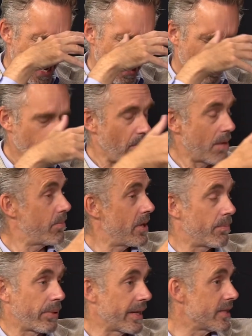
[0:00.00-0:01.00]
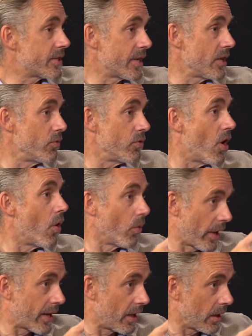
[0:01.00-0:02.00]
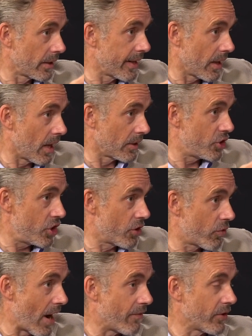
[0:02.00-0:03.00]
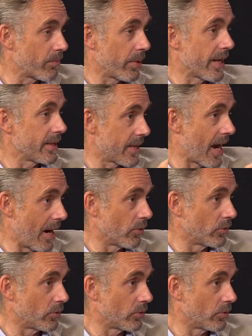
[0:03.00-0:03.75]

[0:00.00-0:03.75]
a might be a place that you know, like a lit, a geographic place, a